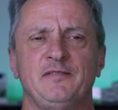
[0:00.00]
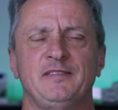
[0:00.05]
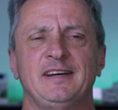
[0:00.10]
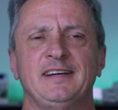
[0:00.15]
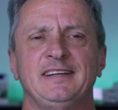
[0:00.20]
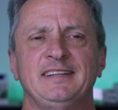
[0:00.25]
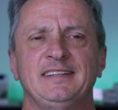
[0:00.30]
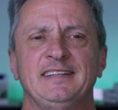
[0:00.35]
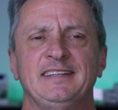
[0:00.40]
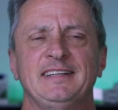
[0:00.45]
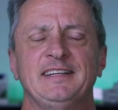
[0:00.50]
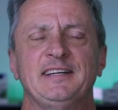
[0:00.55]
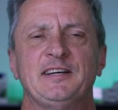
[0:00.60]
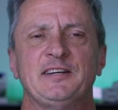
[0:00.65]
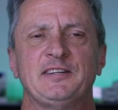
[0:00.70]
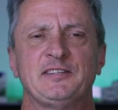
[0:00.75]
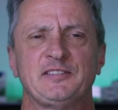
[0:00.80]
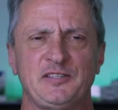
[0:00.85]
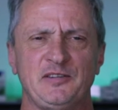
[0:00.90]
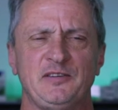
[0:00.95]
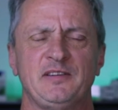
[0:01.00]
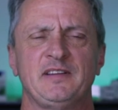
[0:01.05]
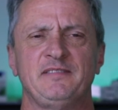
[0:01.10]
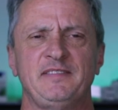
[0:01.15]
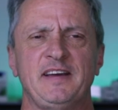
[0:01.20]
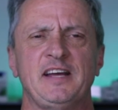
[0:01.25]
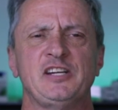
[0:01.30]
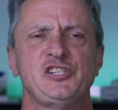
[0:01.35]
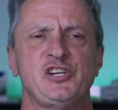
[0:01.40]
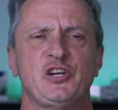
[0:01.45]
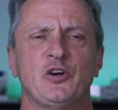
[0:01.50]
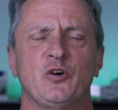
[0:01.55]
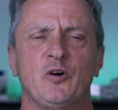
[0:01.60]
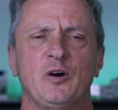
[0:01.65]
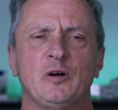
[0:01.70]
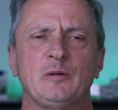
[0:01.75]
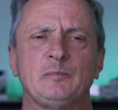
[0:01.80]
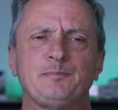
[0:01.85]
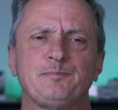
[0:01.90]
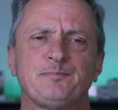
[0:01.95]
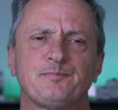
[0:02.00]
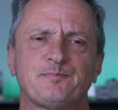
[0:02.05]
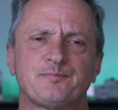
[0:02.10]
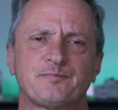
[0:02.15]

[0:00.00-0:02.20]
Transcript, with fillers: over to the veggie oil.